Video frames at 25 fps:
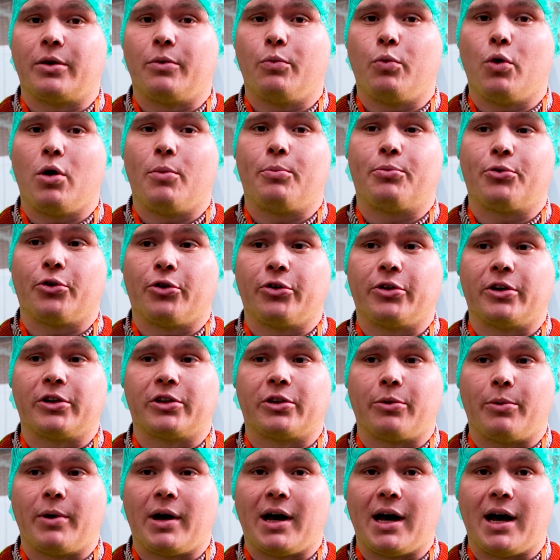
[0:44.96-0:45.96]
to what
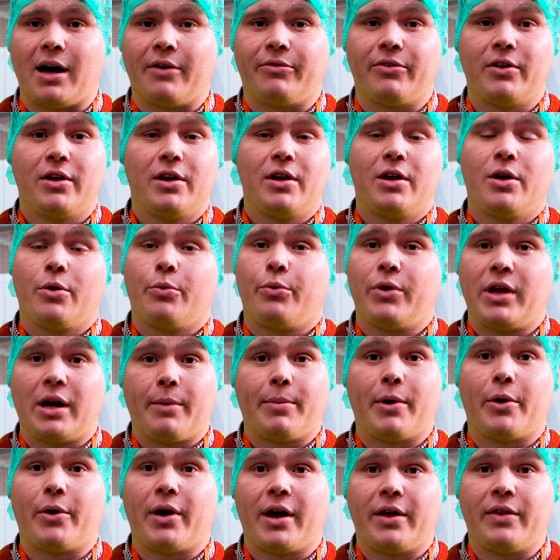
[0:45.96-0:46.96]
product do we have, where
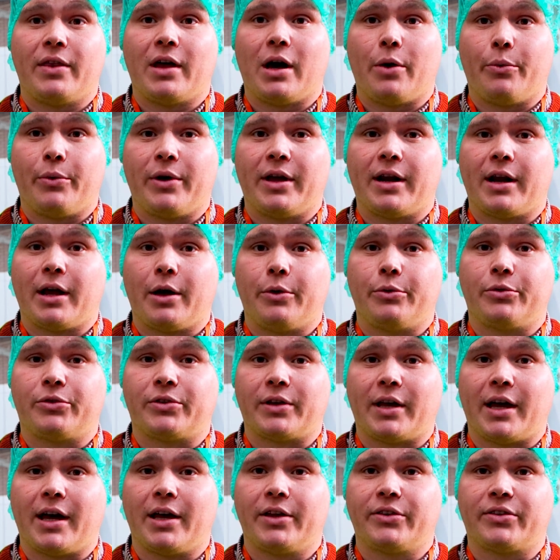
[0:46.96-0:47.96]
about in that
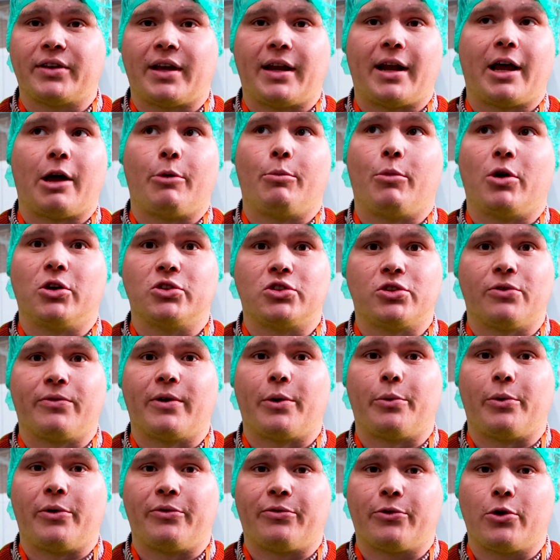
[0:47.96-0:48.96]
warehouse it is, and how much of
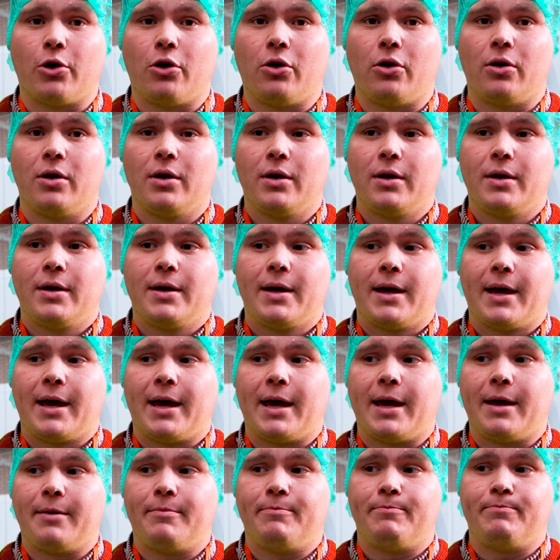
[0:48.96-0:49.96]
it we've got.
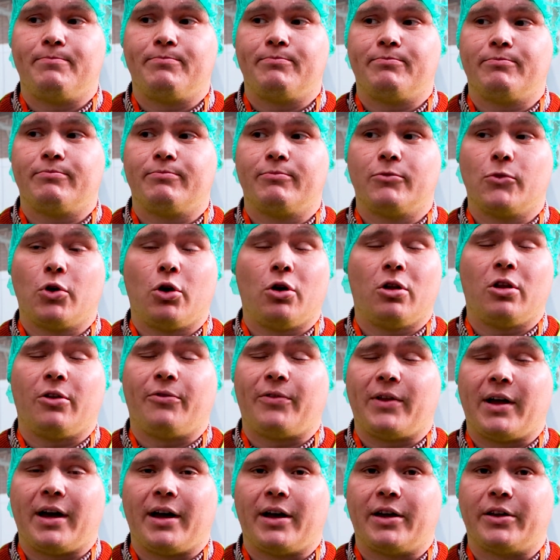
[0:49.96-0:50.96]
All
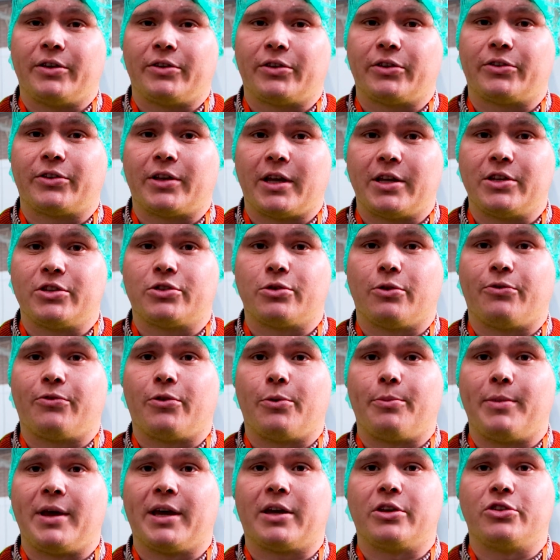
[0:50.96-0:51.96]
of that is essential
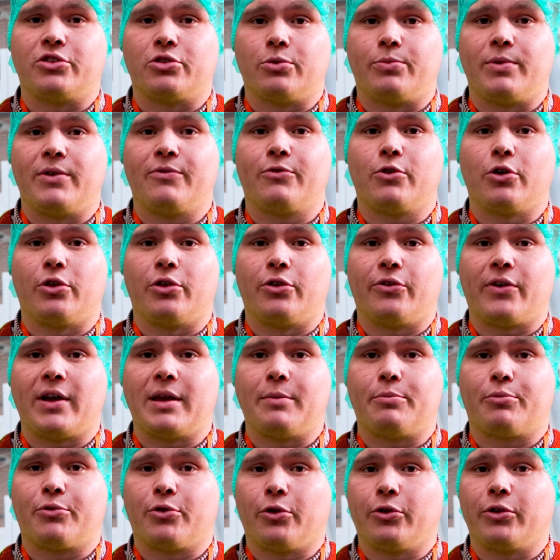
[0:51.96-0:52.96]
for making sure we've got the
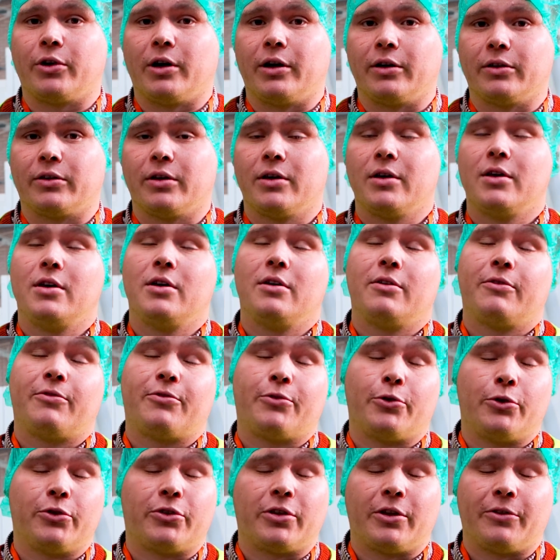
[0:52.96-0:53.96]
right product
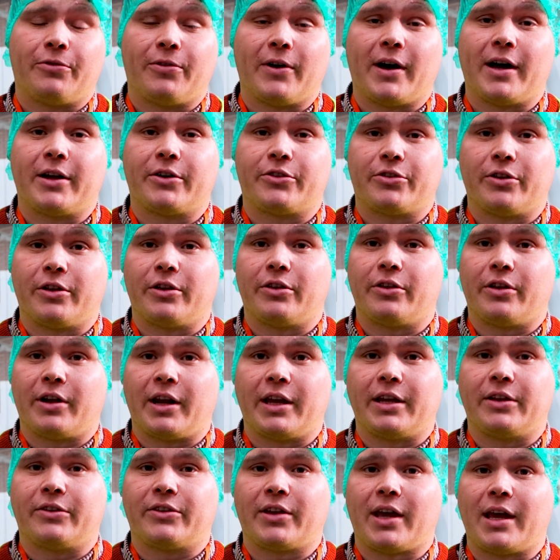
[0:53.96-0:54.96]
through to the factory at the right